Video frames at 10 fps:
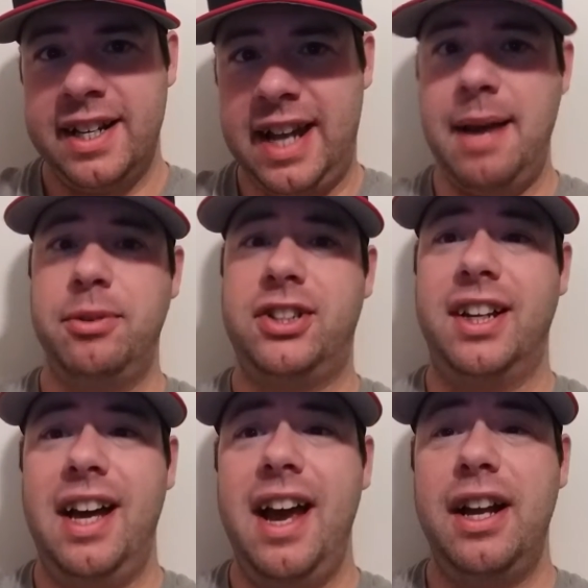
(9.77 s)
Games
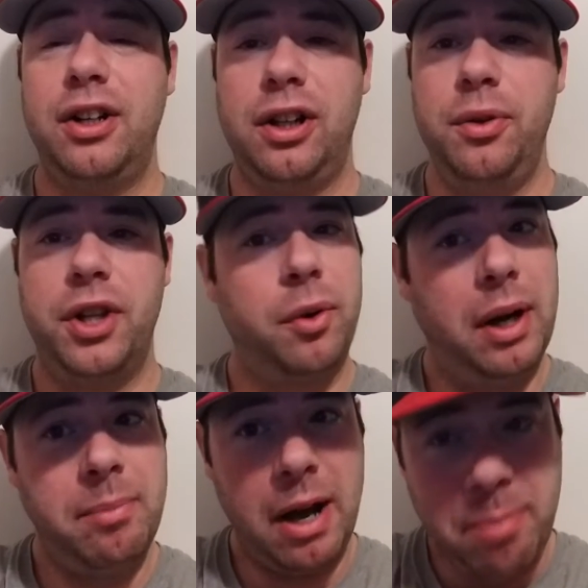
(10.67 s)
today include the
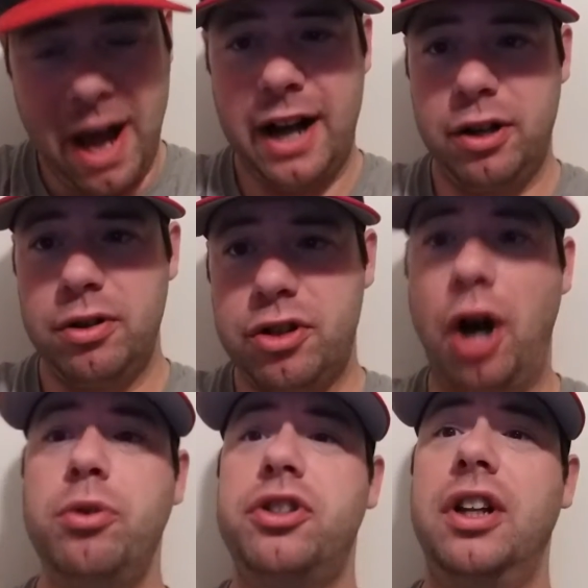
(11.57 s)
Green Bay Packers
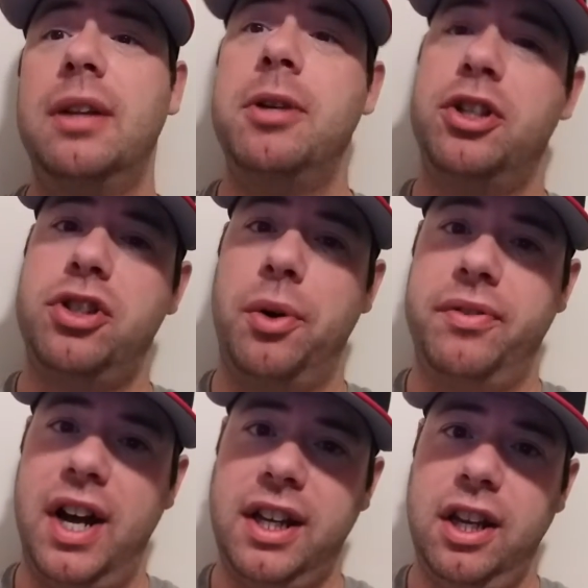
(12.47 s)
hosting the
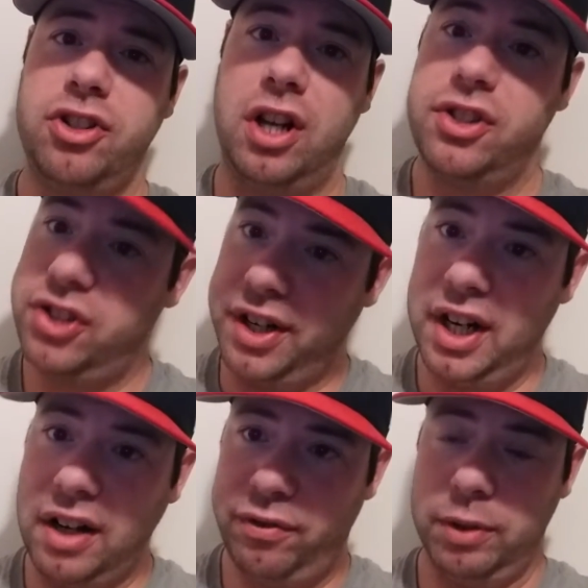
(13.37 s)
Minnesota Vikings on
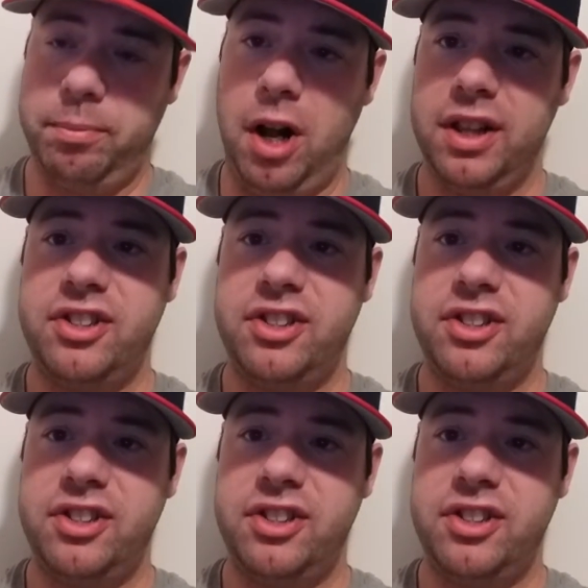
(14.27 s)
Sunday Night Football.